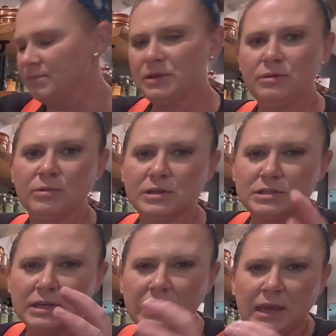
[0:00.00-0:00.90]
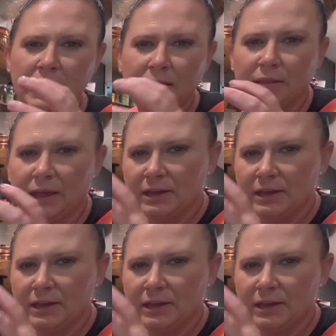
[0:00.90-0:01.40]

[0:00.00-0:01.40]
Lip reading: You want to can like